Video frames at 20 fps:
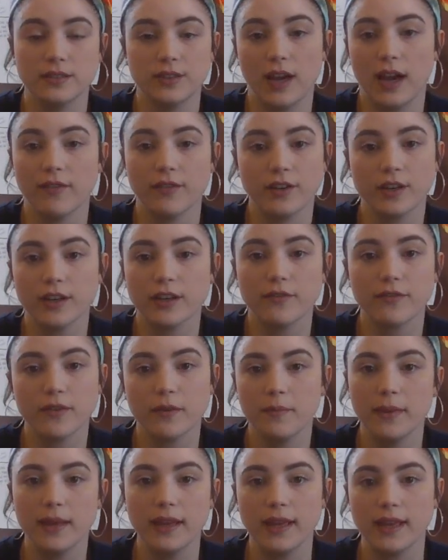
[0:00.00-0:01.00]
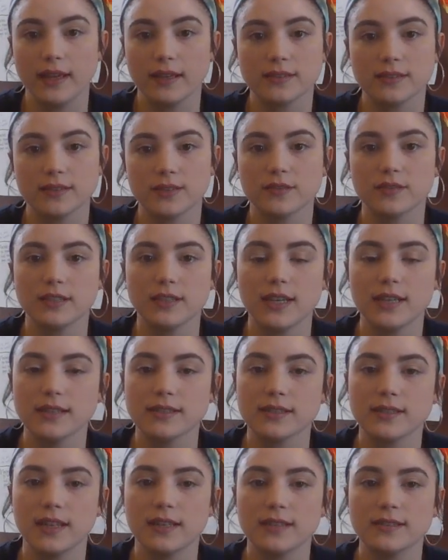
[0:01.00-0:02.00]
you haven't heard it from me yet. So
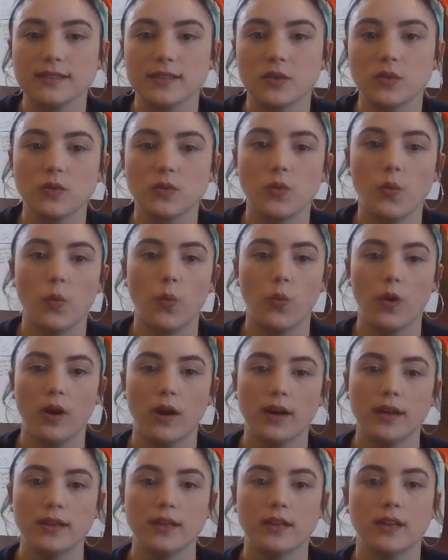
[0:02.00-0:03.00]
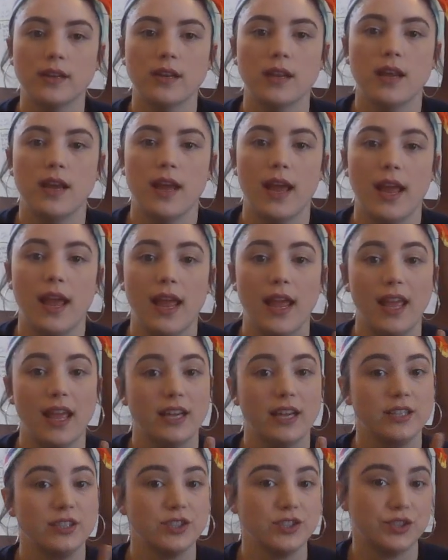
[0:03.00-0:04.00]
today's lesson 1
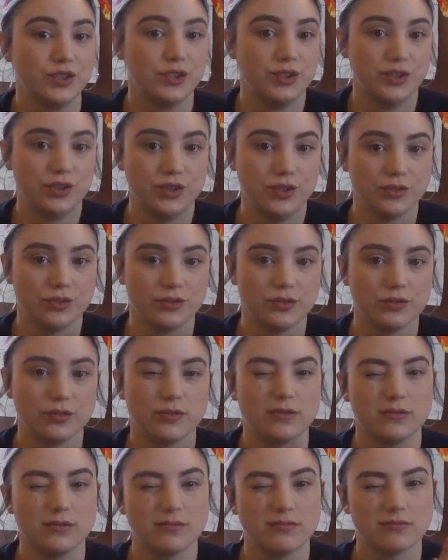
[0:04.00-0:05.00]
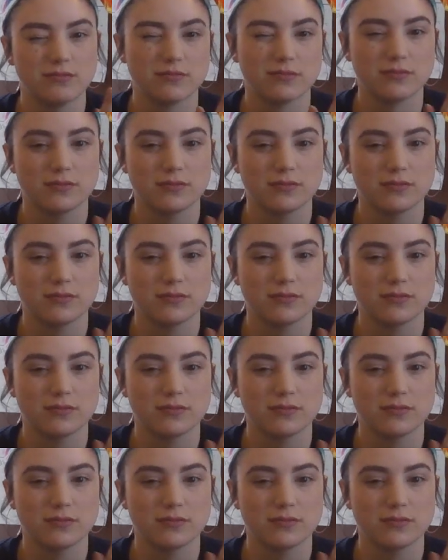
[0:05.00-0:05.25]
and 2.